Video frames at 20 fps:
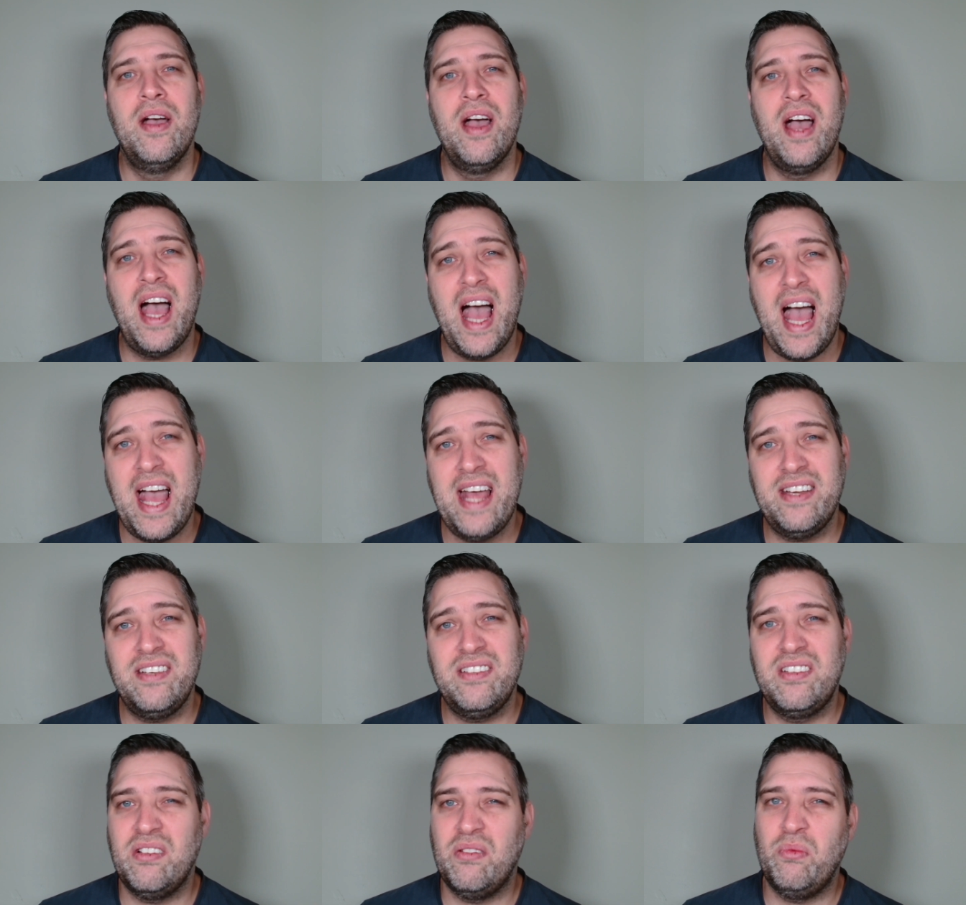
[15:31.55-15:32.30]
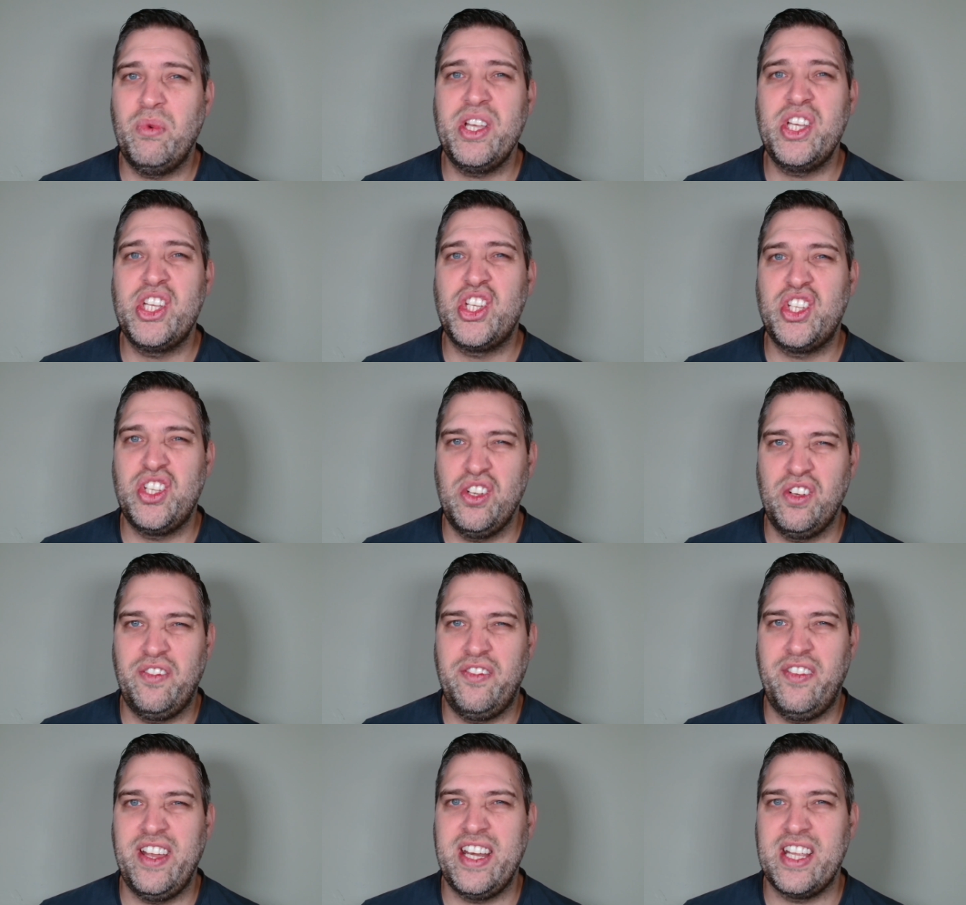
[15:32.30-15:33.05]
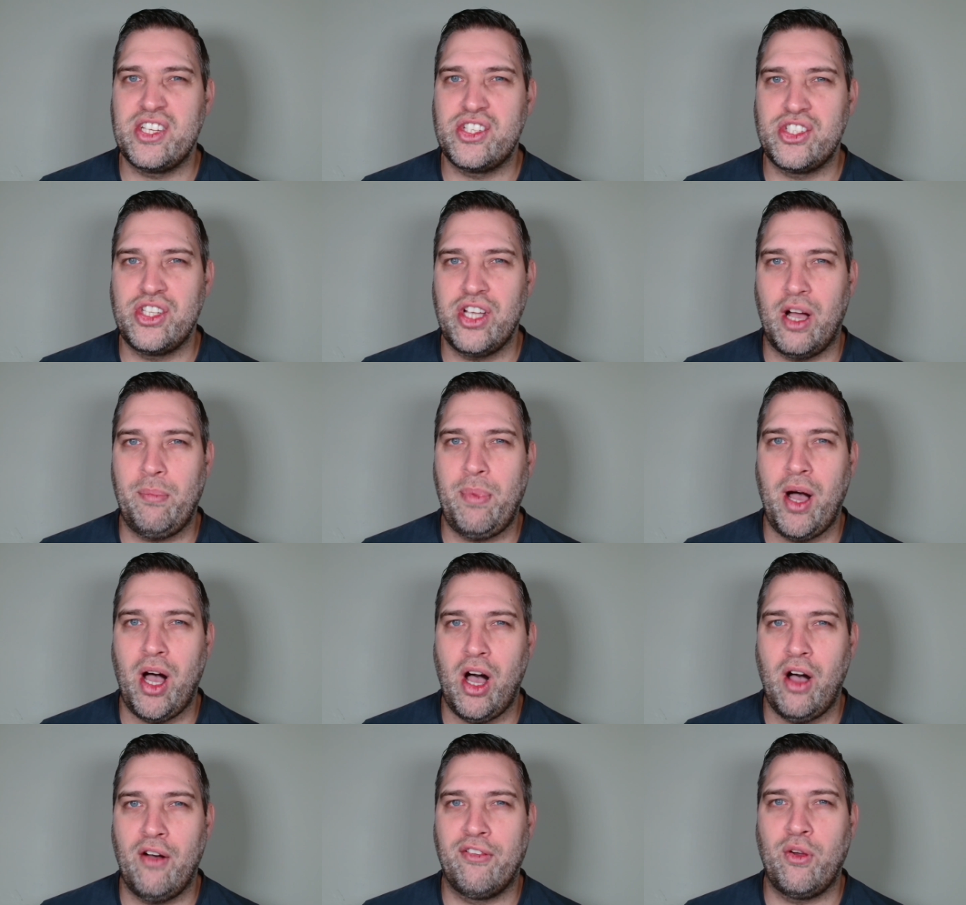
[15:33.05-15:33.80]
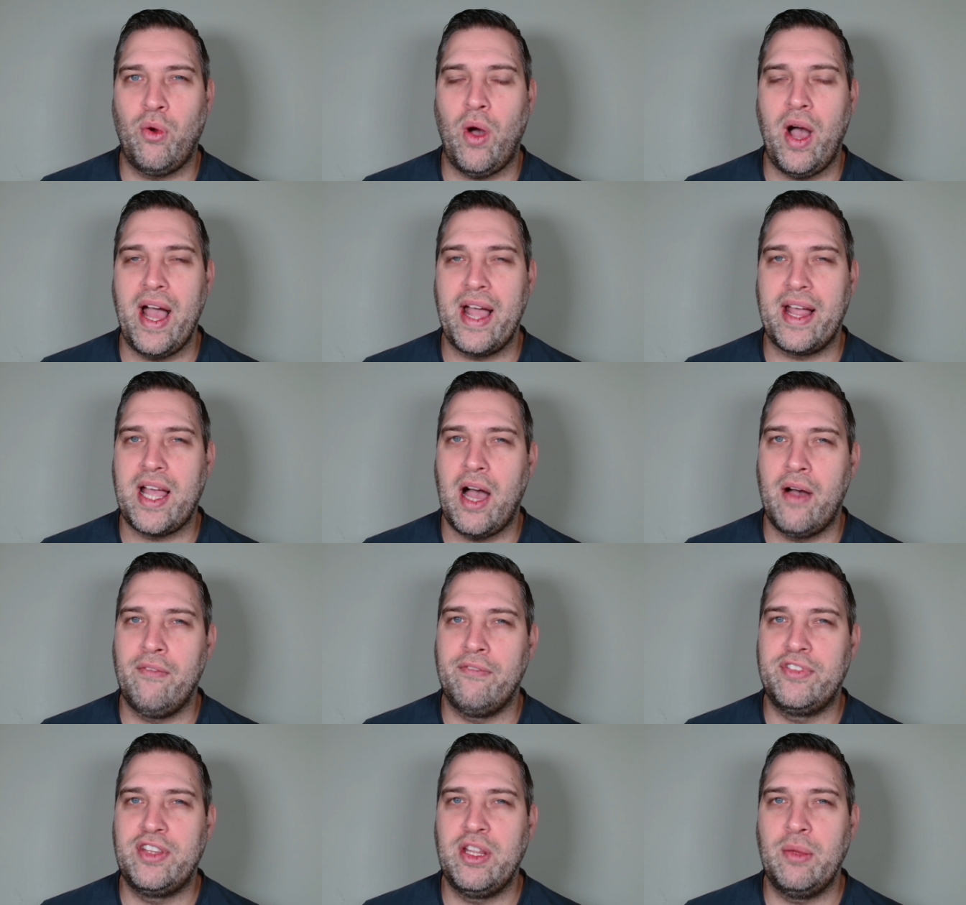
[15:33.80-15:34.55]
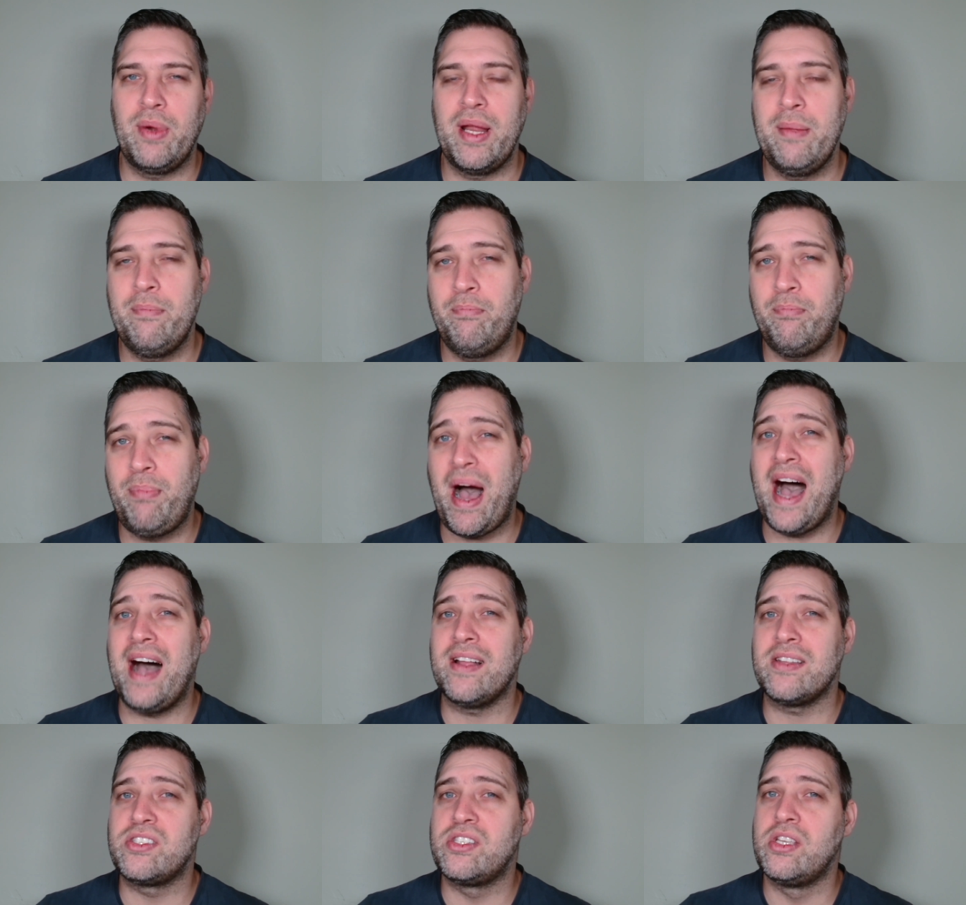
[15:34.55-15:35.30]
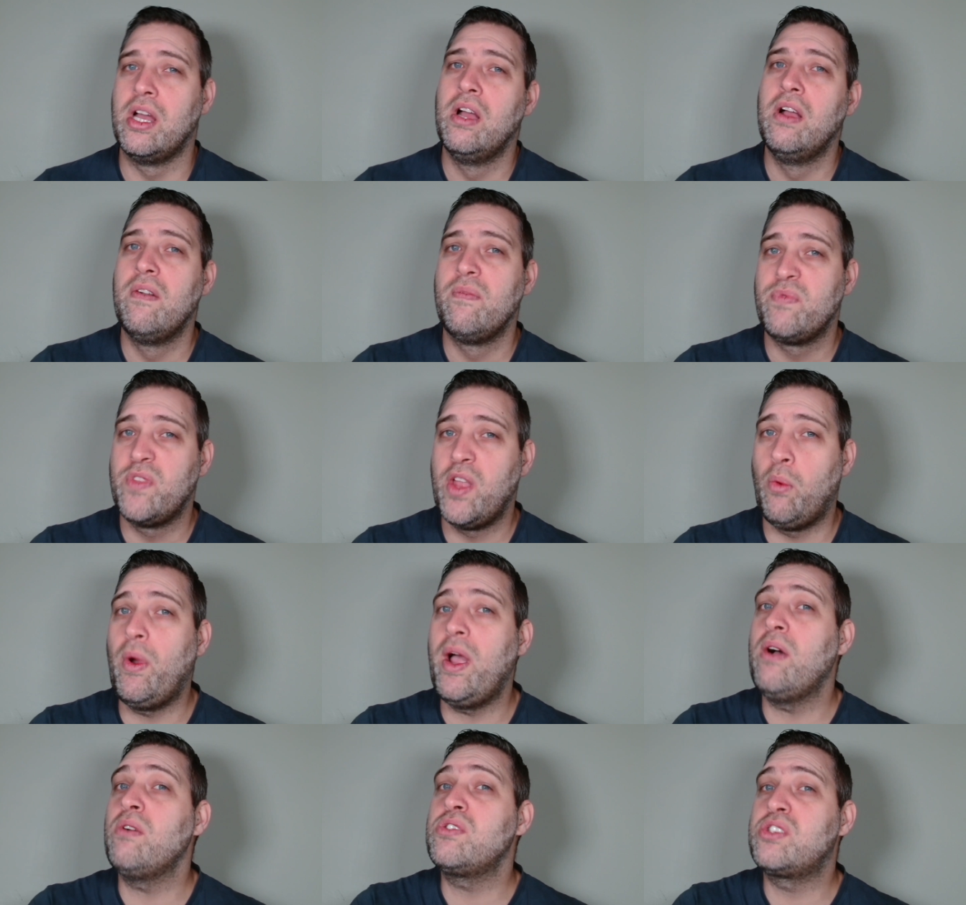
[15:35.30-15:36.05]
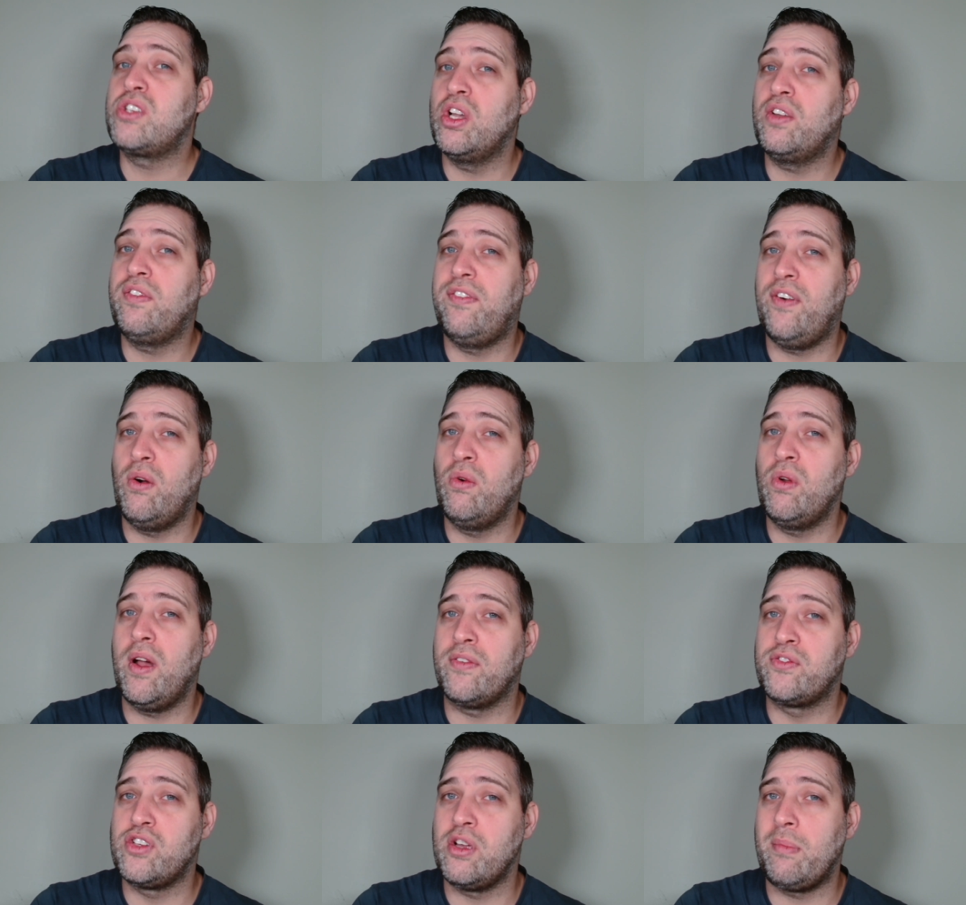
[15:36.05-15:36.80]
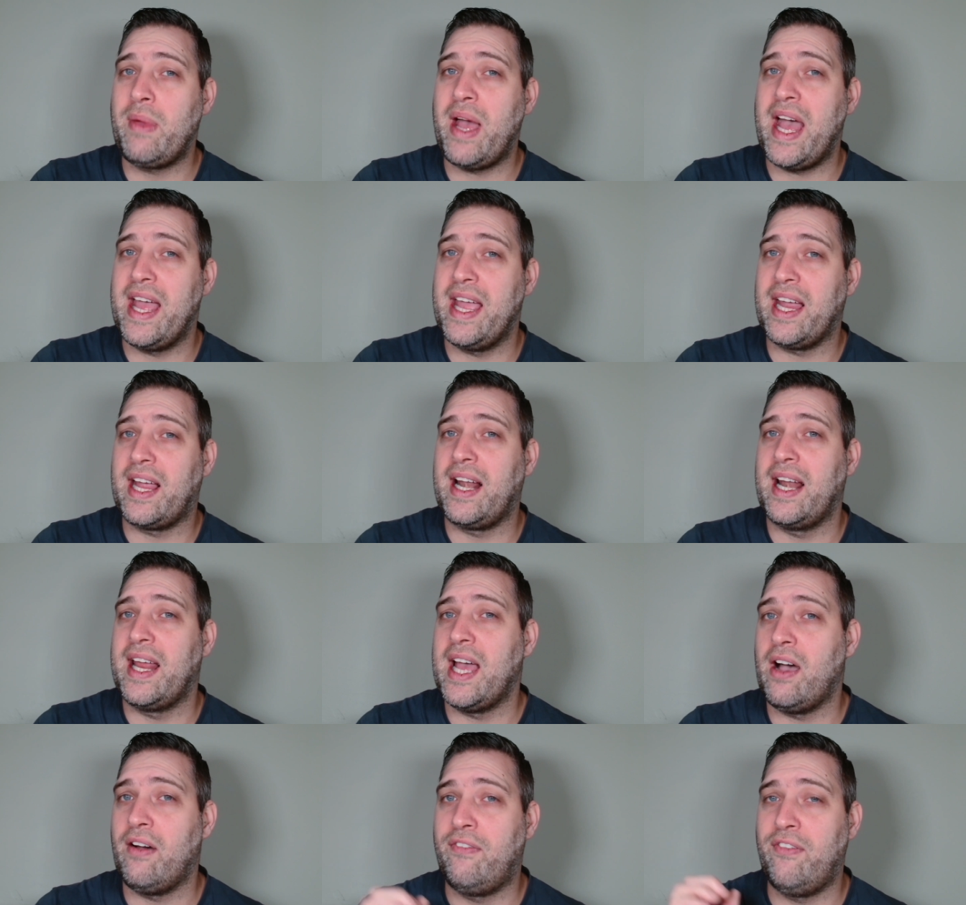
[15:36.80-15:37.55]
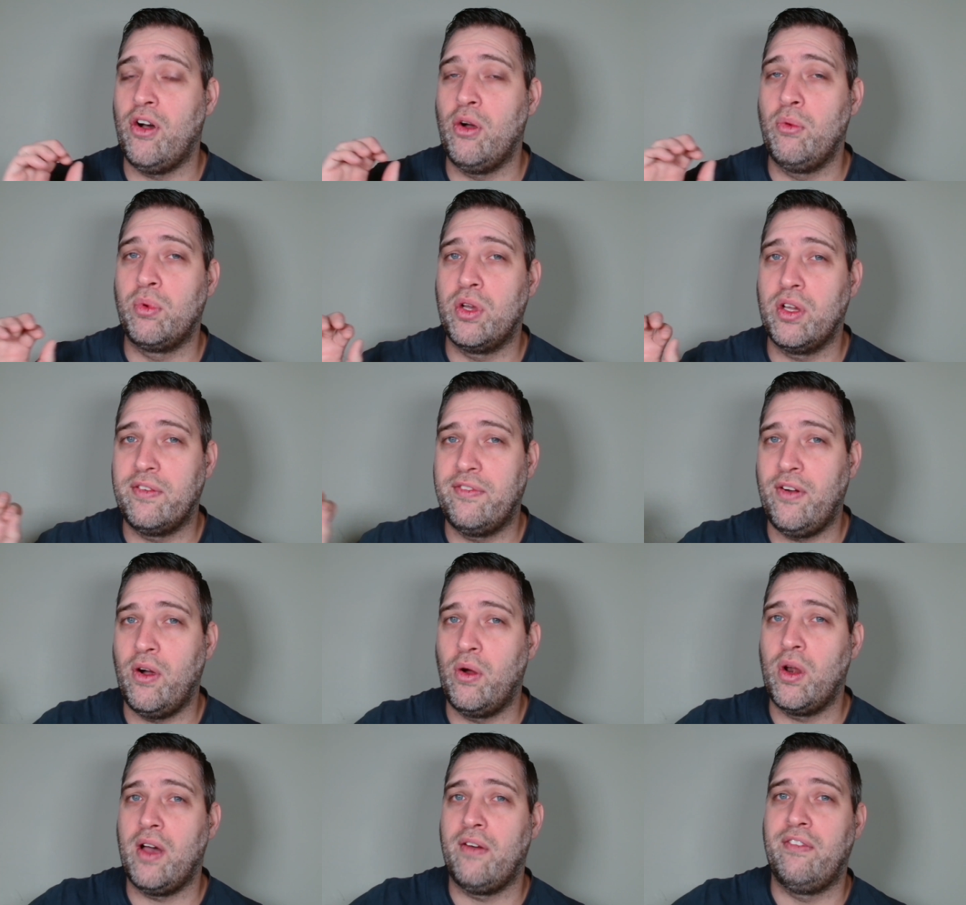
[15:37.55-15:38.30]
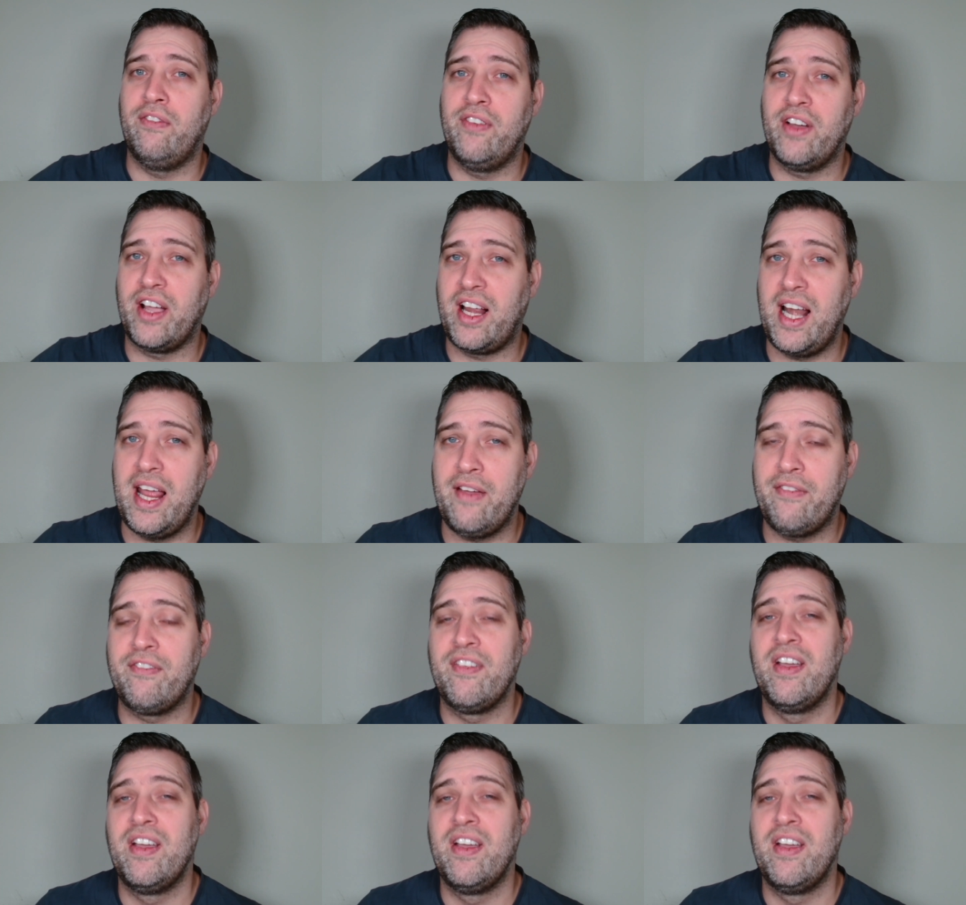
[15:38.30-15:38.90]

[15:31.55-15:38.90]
and we should finish top half quite comfortably, but the wheels could fall off dramatically. Our form could fall off of a cliff